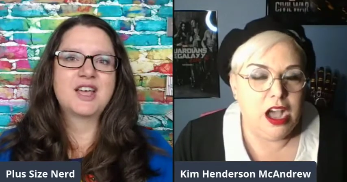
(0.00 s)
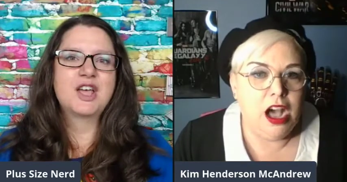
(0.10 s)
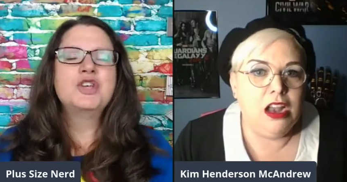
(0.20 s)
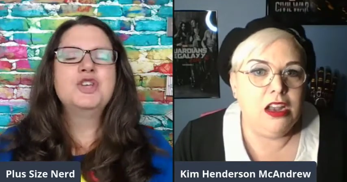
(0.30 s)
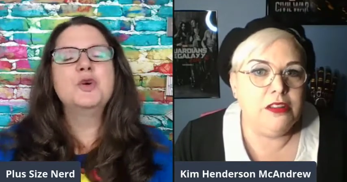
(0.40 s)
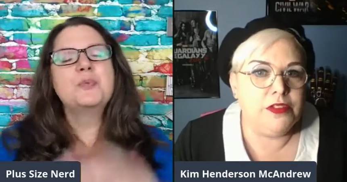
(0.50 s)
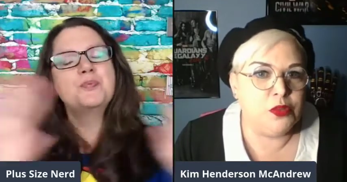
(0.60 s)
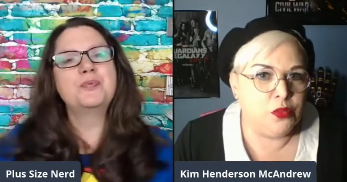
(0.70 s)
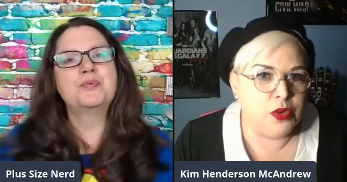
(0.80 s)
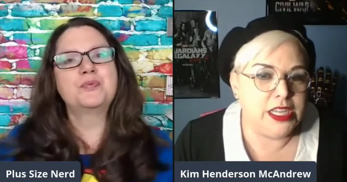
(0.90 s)
Speaker 1: all of the
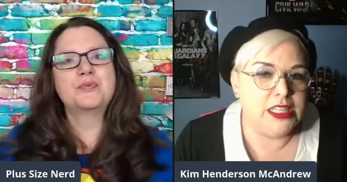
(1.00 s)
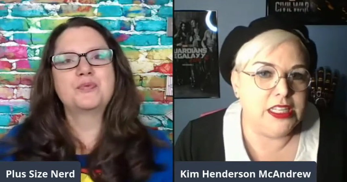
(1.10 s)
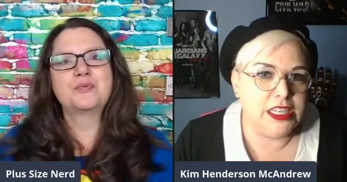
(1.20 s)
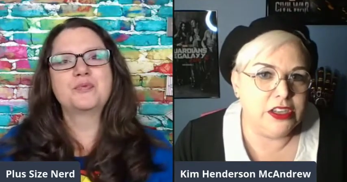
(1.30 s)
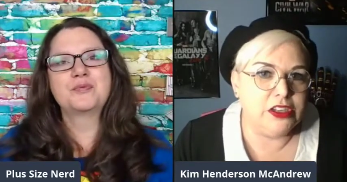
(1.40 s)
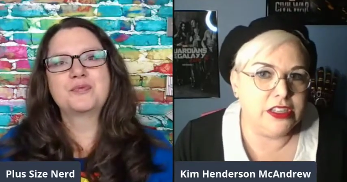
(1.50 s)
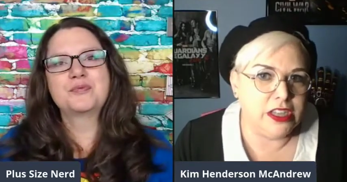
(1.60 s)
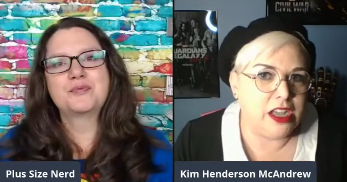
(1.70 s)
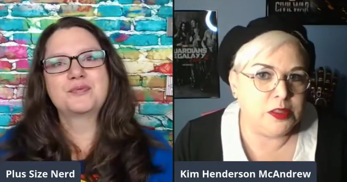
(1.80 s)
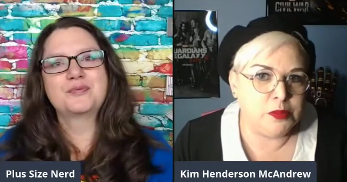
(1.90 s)
really good
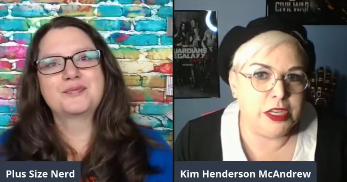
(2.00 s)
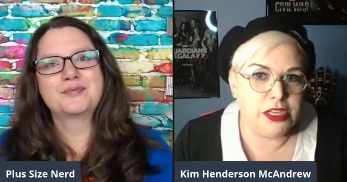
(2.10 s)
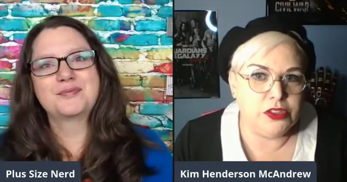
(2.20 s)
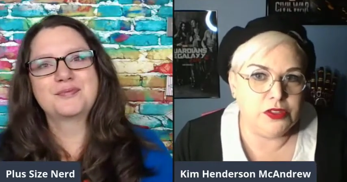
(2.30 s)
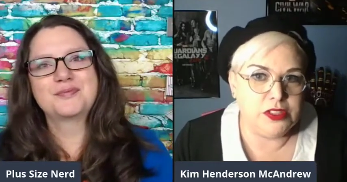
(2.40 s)
cosplayers you